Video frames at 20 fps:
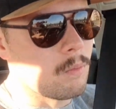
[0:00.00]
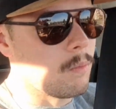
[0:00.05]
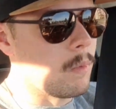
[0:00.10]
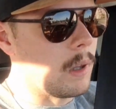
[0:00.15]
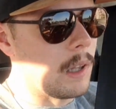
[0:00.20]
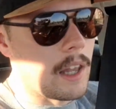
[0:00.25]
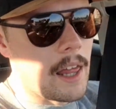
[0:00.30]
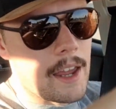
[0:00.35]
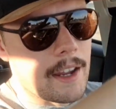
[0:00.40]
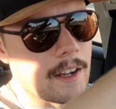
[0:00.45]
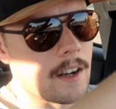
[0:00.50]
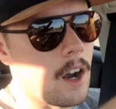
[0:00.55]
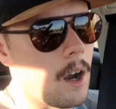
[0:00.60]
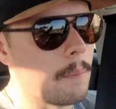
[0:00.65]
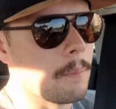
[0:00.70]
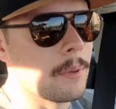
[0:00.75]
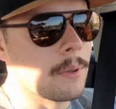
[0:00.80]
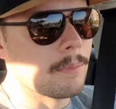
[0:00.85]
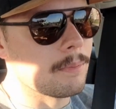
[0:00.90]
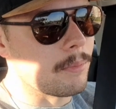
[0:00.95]
leg up
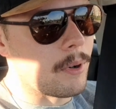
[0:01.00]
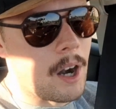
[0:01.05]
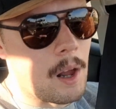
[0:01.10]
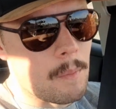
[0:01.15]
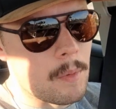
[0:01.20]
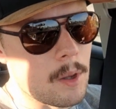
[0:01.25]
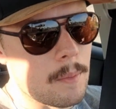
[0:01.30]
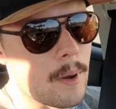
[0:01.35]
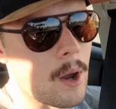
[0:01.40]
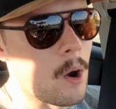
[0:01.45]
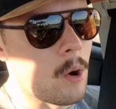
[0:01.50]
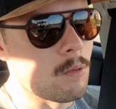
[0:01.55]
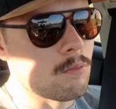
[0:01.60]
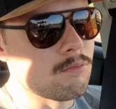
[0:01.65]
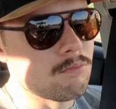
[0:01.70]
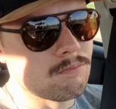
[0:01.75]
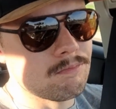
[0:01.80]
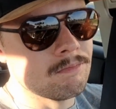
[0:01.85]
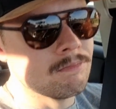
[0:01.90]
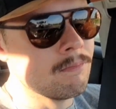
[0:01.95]
probably about
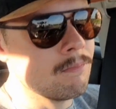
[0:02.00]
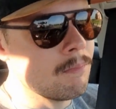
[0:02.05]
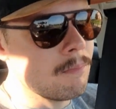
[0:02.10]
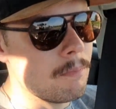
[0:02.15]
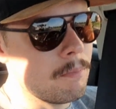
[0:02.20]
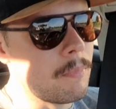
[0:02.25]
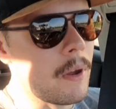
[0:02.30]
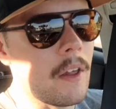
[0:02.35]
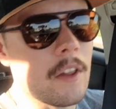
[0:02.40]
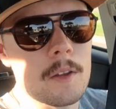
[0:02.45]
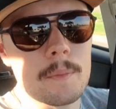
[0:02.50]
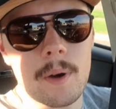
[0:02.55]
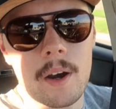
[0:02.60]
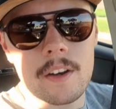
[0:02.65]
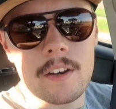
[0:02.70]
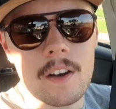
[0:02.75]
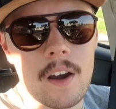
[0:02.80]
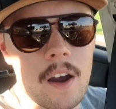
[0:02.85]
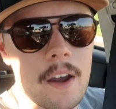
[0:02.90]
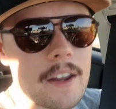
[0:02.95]
belly
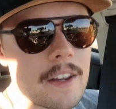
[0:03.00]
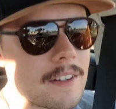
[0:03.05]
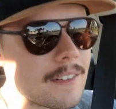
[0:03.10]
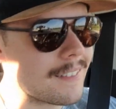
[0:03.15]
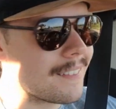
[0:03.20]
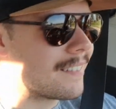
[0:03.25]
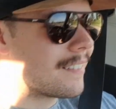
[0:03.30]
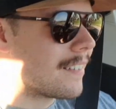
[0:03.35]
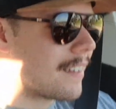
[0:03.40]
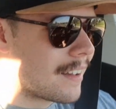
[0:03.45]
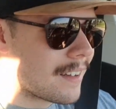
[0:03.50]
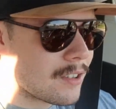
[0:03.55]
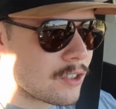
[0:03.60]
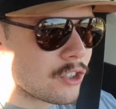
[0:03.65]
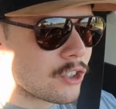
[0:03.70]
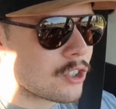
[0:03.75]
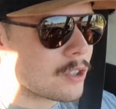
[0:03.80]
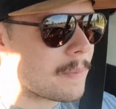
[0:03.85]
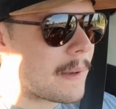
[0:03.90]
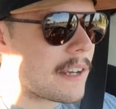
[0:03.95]
button height, and
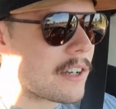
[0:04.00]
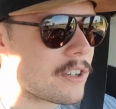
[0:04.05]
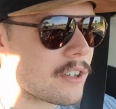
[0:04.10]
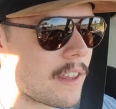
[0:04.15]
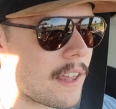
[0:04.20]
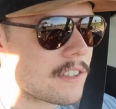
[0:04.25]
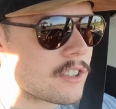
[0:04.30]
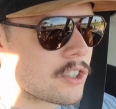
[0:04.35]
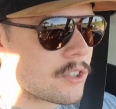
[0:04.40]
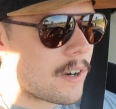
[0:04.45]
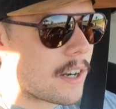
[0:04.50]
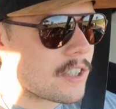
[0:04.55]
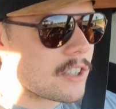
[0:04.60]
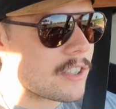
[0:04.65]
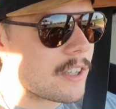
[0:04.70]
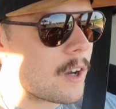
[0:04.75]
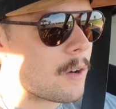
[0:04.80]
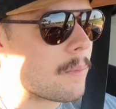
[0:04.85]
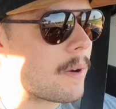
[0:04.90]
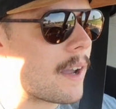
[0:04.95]
just make sure that stretches
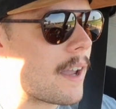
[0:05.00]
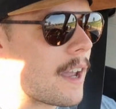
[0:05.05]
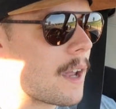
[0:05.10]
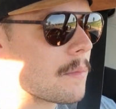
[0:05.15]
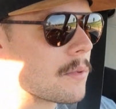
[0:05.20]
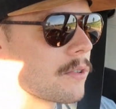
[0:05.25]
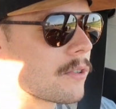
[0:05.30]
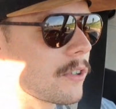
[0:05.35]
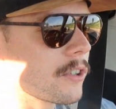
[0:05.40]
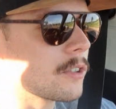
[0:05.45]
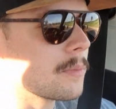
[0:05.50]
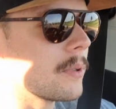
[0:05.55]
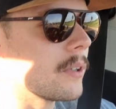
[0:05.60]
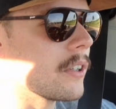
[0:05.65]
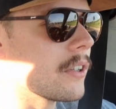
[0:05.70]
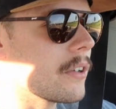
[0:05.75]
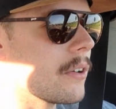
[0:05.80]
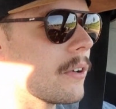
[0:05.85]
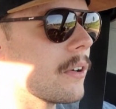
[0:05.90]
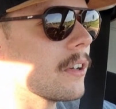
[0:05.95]
out my hamstrings pretty
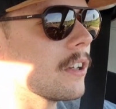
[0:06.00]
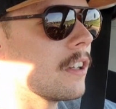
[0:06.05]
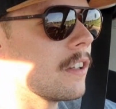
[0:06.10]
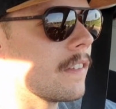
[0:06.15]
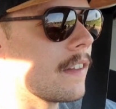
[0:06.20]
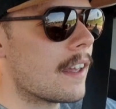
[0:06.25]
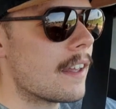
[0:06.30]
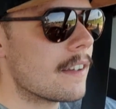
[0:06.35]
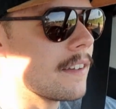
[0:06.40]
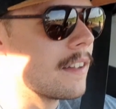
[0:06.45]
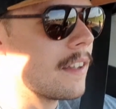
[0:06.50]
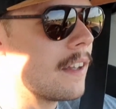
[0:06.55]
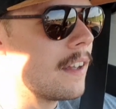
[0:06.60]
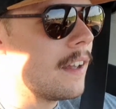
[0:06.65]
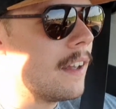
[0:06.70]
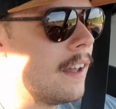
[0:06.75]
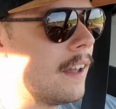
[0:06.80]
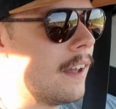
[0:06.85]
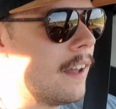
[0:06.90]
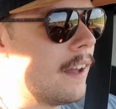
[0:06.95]
good. And
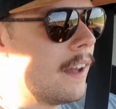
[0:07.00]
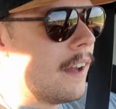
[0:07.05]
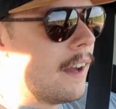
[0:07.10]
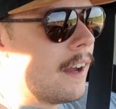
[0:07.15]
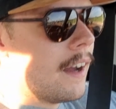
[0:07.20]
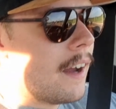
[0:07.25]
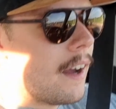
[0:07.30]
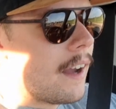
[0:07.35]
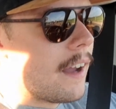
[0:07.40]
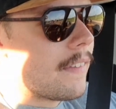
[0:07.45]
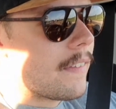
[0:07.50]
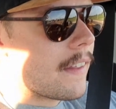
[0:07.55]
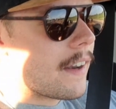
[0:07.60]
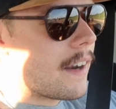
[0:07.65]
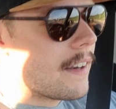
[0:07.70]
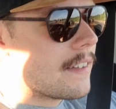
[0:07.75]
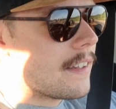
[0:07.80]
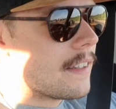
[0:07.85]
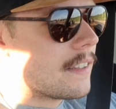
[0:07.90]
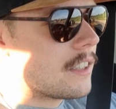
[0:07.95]
then I did